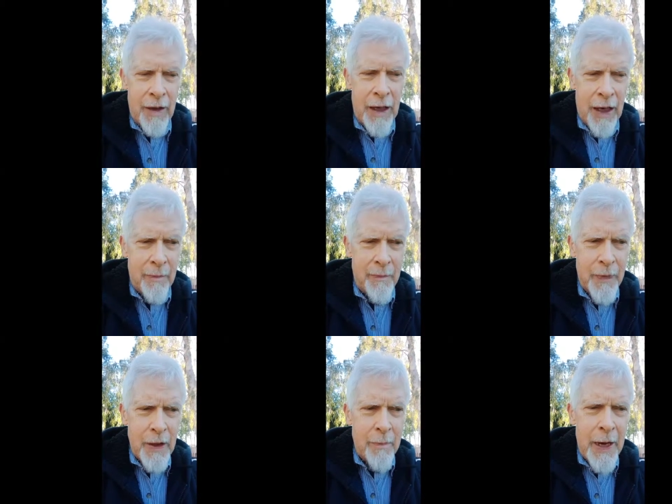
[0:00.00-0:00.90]
um,
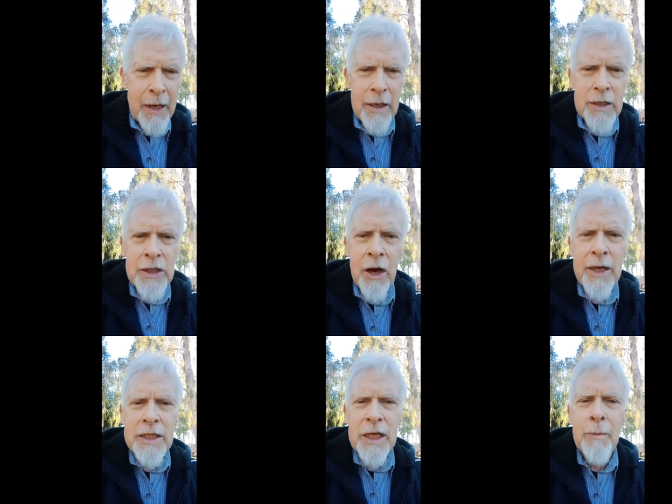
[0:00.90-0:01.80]
about a
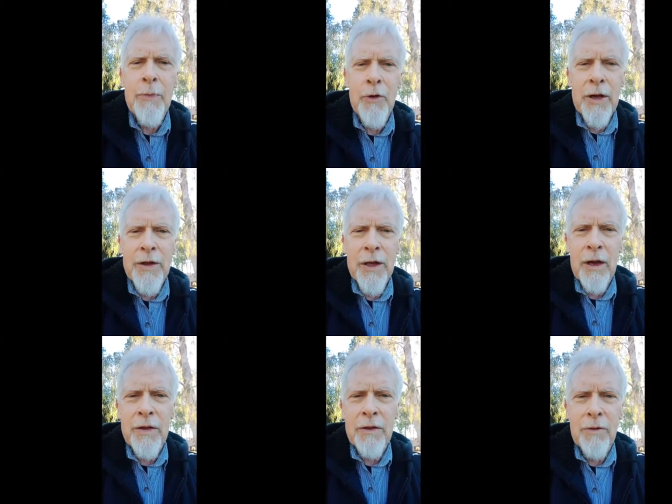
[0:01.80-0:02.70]
Chinese emperor that
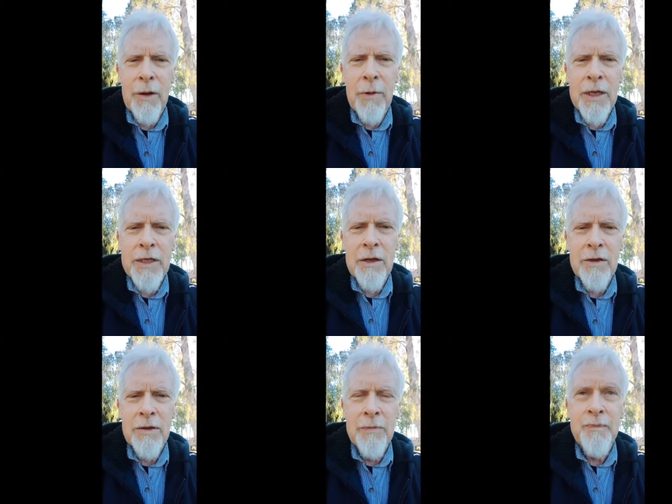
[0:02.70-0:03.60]
I thought I might tell
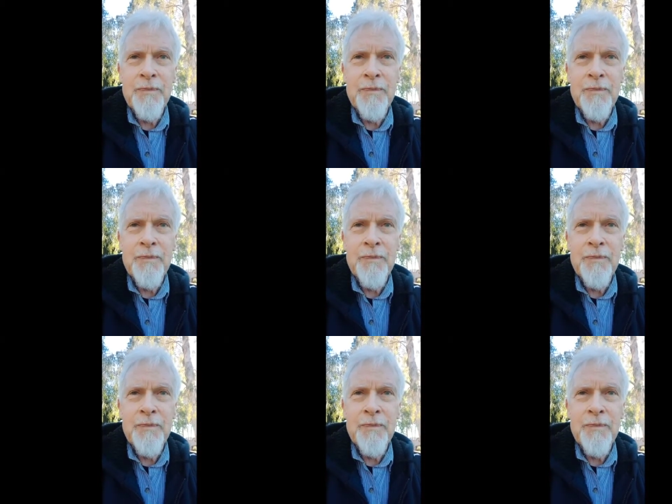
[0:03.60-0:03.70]
you.